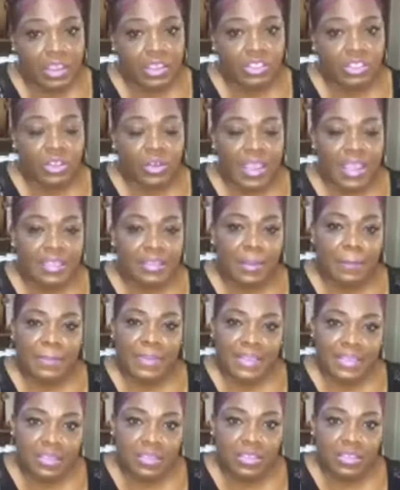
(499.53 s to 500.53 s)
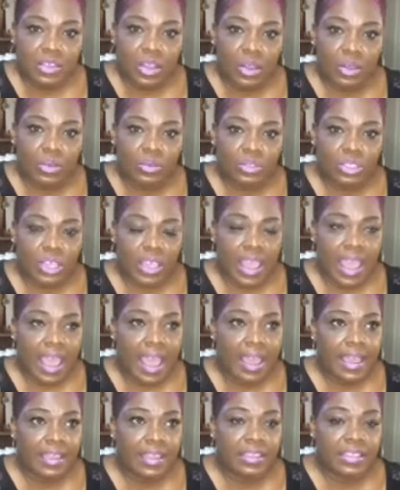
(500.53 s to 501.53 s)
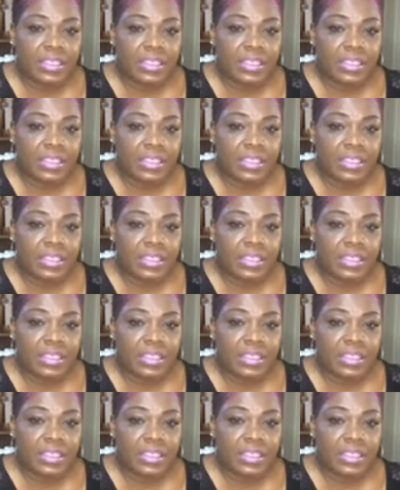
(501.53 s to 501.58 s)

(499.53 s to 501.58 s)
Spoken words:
So as a business coach, I